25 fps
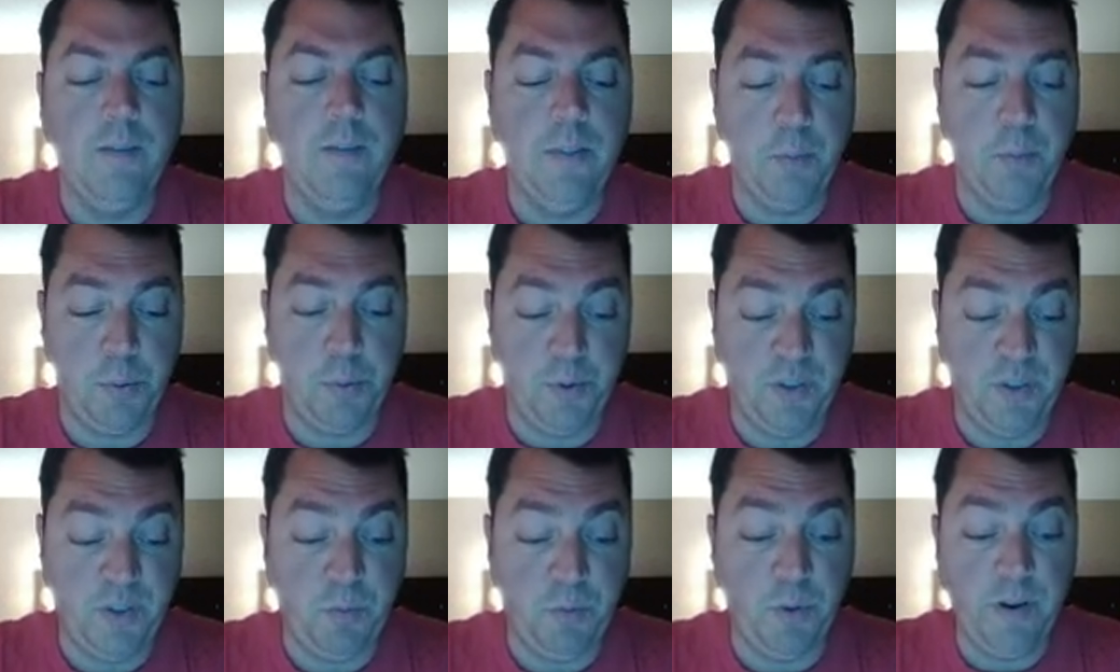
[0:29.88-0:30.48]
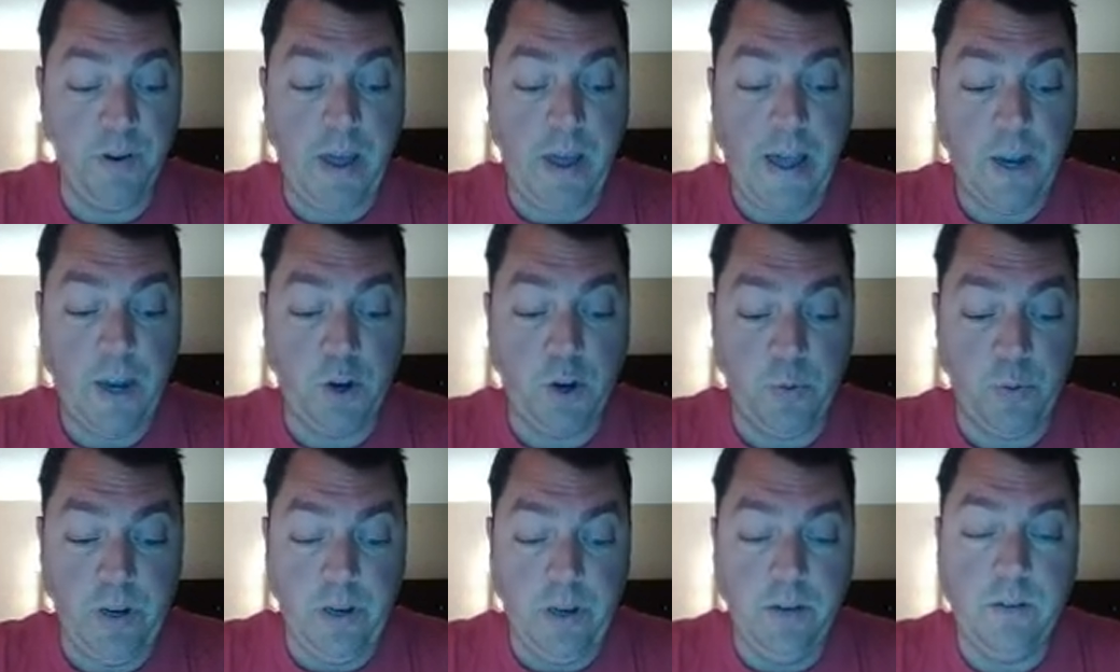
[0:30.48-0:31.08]
The principal and I
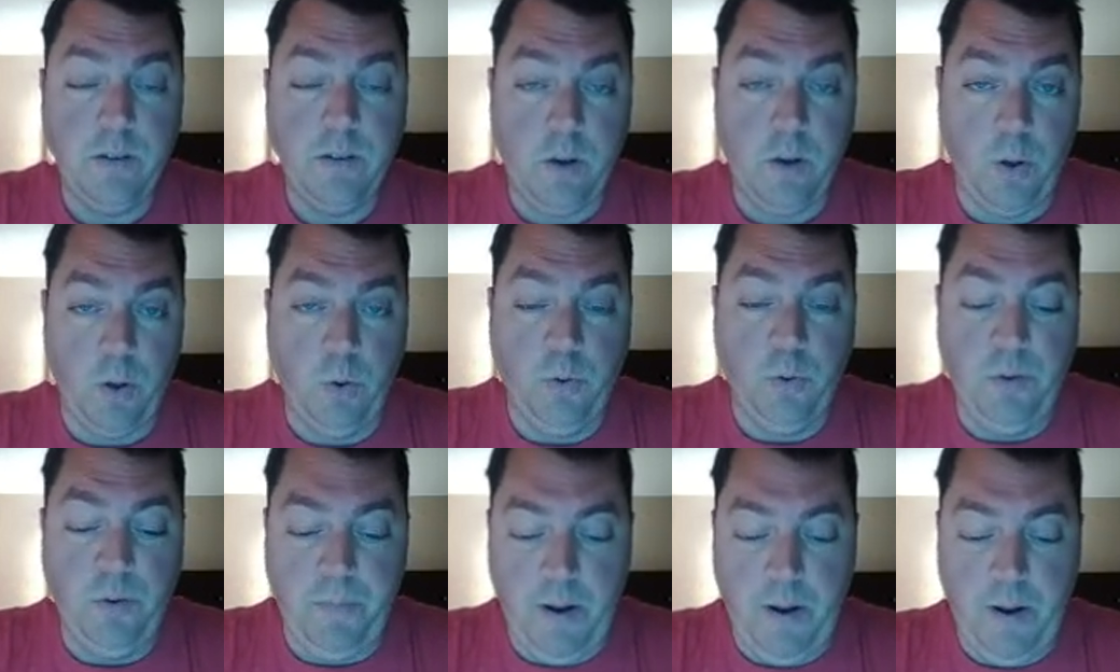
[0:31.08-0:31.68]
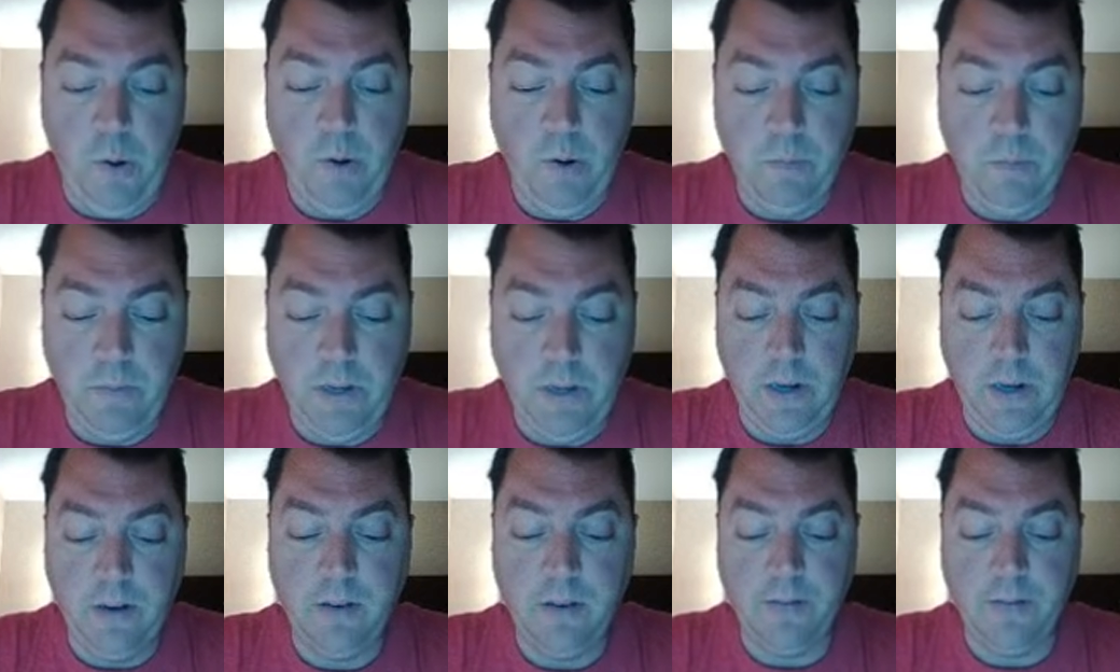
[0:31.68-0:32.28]
agreed to hold a parent
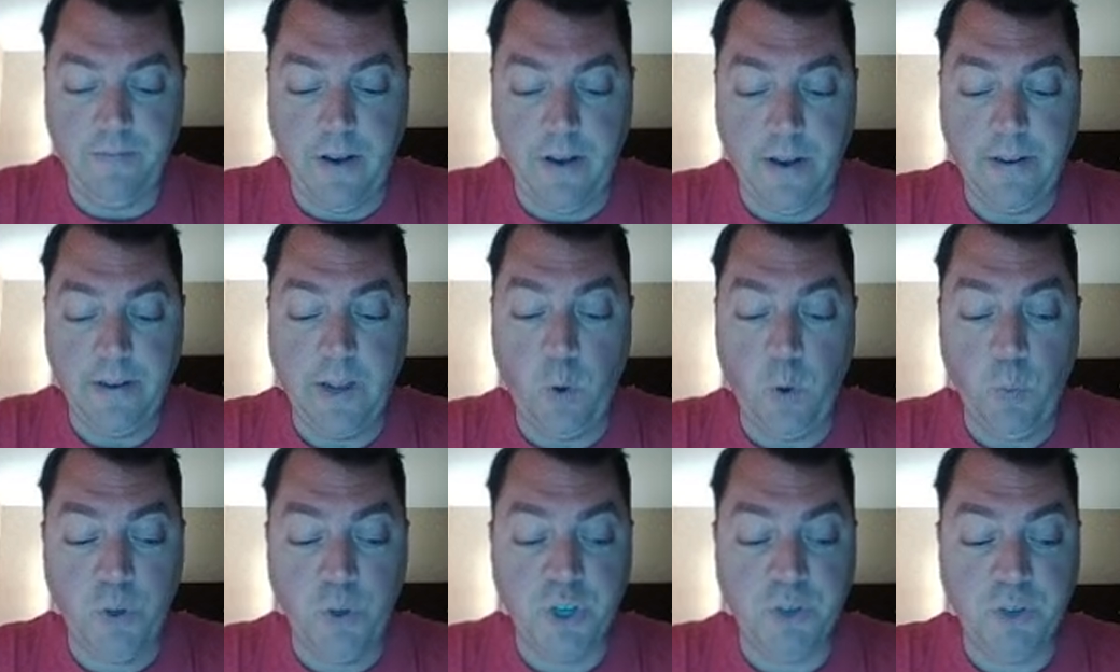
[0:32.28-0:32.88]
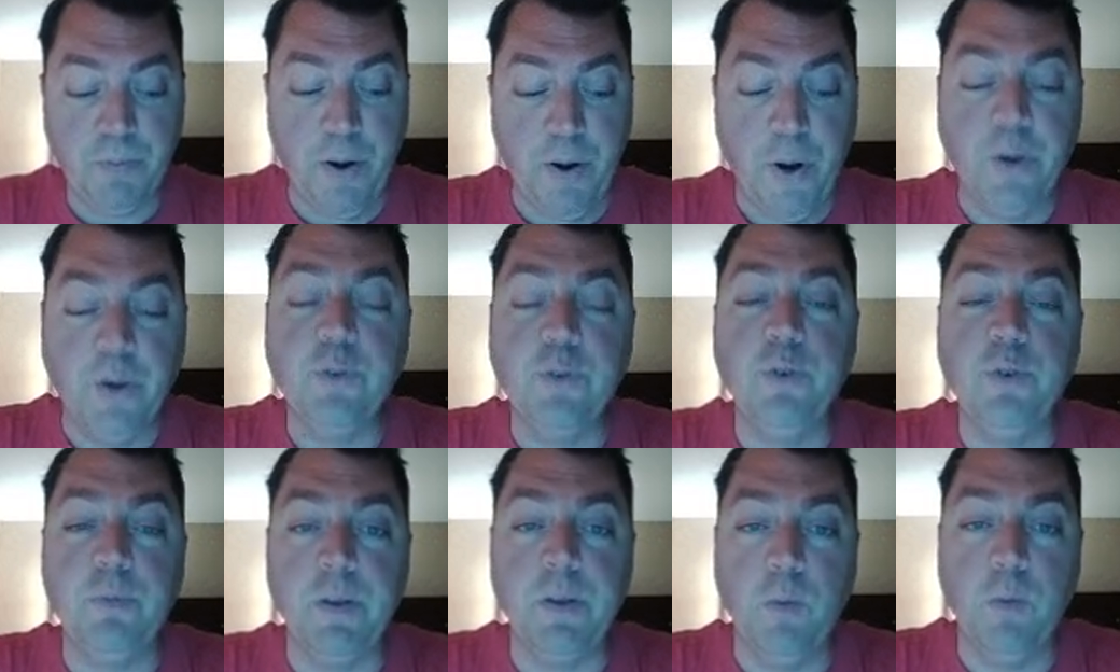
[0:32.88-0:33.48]
meeting to find out which
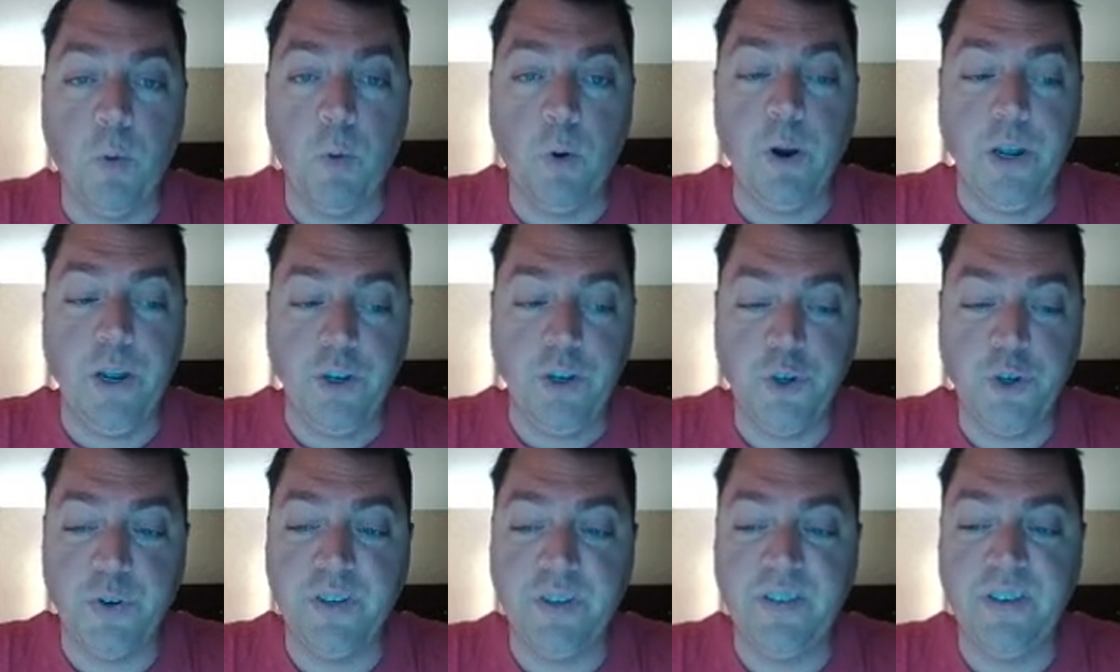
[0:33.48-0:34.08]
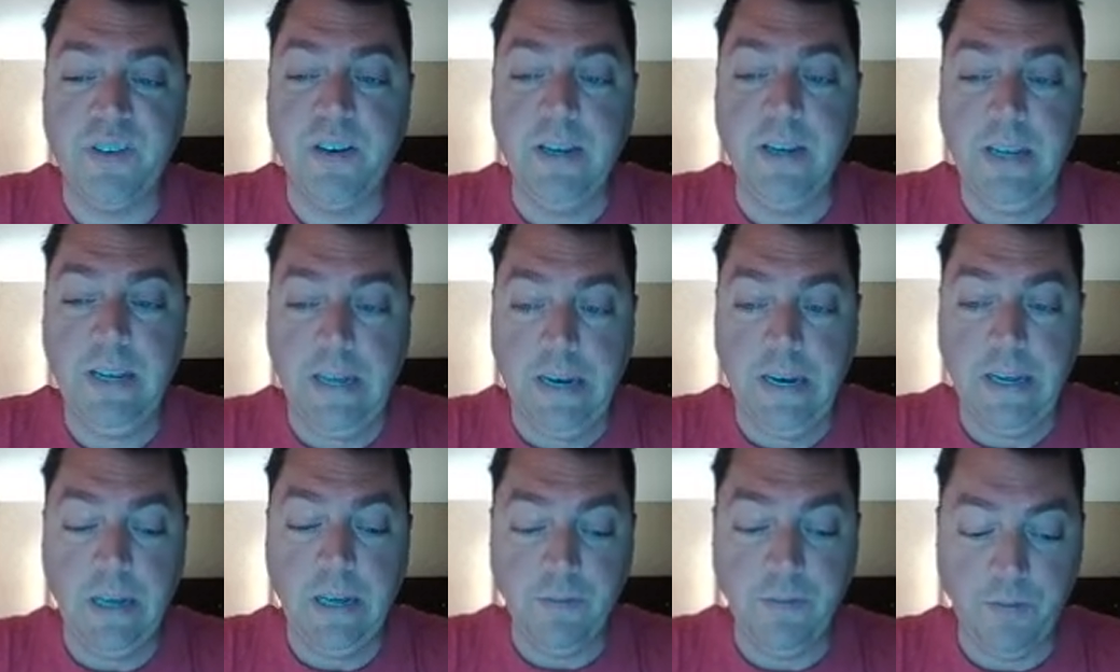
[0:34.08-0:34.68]
parents would be more interested in
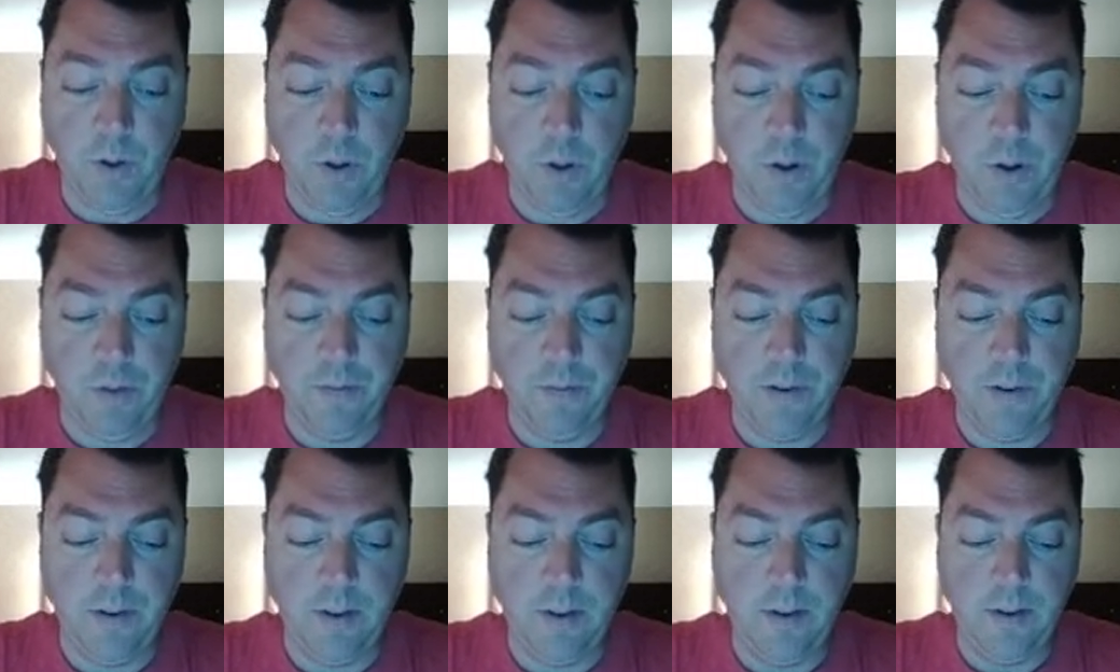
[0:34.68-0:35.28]
getting involved.